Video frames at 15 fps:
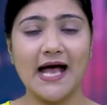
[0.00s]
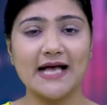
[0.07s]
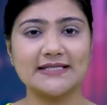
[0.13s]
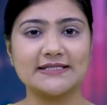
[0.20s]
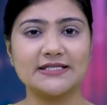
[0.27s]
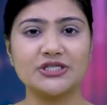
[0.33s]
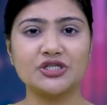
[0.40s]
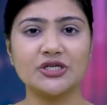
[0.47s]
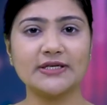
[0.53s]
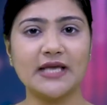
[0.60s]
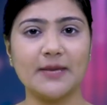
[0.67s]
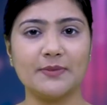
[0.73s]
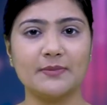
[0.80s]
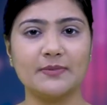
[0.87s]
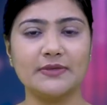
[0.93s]
As digital
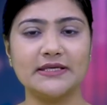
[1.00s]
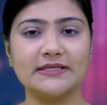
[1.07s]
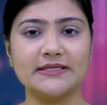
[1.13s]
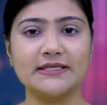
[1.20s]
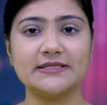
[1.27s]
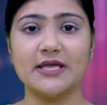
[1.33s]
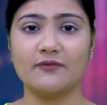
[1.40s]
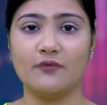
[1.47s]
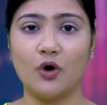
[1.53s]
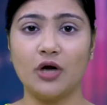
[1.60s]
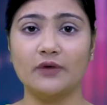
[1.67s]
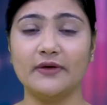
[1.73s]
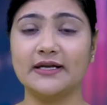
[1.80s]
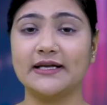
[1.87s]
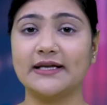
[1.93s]
capabilities
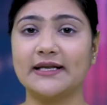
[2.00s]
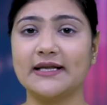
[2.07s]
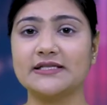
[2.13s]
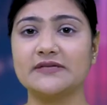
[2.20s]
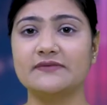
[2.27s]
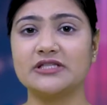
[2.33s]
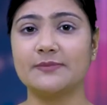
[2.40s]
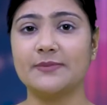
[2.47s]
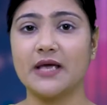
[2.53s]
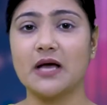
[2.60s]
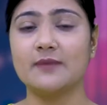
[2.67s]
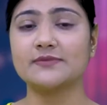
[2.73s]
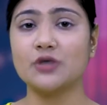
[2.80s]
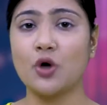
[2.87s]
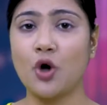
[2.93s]
evolve and connectivity
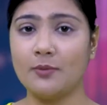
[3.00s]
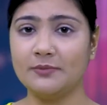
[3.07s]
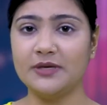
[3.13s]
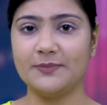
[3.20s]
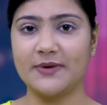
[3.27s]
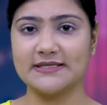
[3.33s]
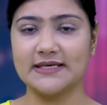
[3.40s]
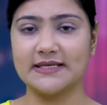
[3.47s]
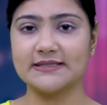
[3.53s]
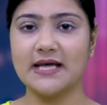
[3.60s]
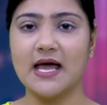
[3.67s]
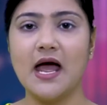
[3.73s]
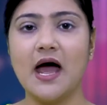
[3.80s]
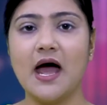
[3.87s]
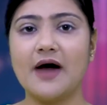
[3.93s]
becomes
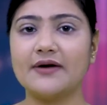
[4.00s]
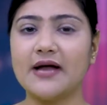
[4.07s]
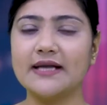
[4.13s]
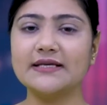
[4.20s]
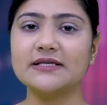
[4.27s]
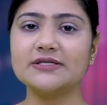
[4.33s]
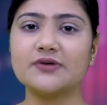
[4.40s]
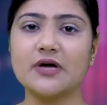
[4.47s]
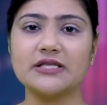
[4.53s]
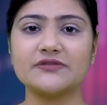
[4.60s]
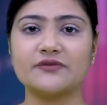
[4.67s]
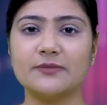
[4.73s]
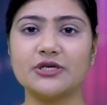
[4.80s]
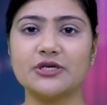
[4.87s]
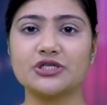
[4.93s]
omnipresent, a radical
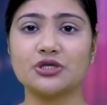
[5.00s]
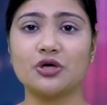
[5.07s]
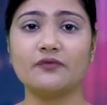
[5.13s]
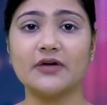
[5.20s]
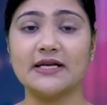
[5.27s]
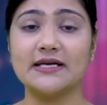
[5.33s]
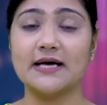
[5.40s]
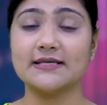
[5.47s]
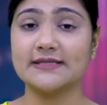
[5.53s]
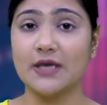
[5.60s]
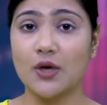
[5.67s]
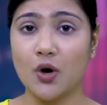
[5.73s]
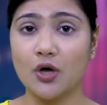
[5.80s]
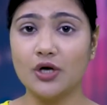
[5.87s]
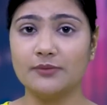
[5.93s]
transformation of India's
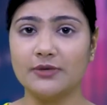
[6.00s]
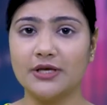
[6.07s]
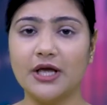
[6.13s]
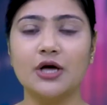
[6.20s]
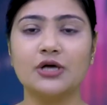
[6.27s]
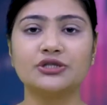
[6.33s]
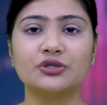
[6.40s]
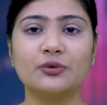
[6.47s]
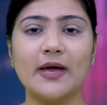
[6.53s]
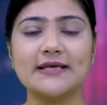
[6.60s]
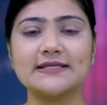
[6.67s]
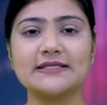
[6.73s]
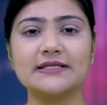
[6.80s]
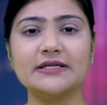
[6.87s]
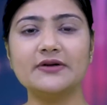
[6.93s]
economy through
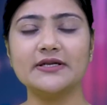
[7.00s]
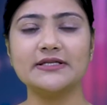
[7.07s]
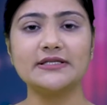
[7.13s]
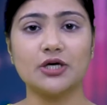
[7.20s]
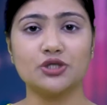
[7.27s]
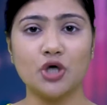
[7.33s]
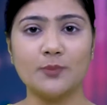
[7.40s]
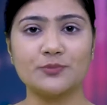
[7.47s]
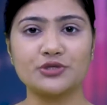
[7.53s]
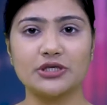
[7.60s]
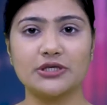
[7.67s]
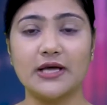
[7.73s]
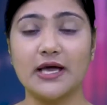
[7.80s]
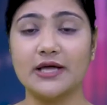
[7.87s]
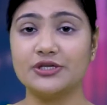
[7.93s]
accelerated
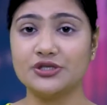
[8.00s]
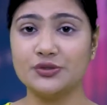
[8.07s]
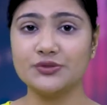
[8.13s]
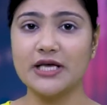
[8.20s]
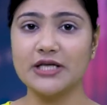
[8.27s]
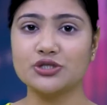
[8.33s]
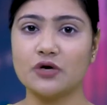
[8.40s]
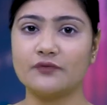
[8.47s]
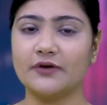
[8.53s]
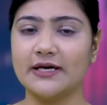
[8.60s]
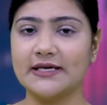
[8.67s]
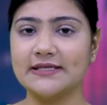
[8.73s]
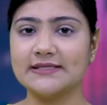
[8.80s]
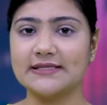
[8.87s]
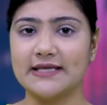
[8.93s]
adoption and usage of
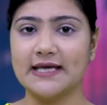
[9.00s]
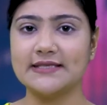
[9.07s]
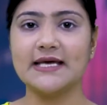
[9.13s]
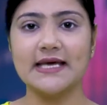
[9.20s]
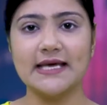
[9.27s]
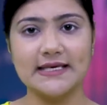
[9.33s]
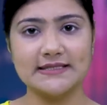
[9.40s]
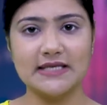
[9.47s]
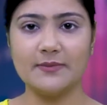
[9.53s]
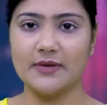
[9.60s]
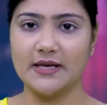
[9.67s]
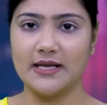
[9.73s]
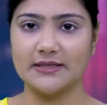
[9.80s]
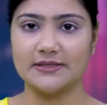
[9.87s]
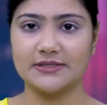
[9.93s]
our internet is
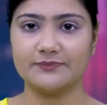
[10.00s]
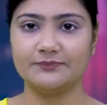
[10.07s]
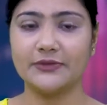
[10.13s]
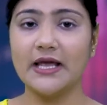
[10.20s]
imminent.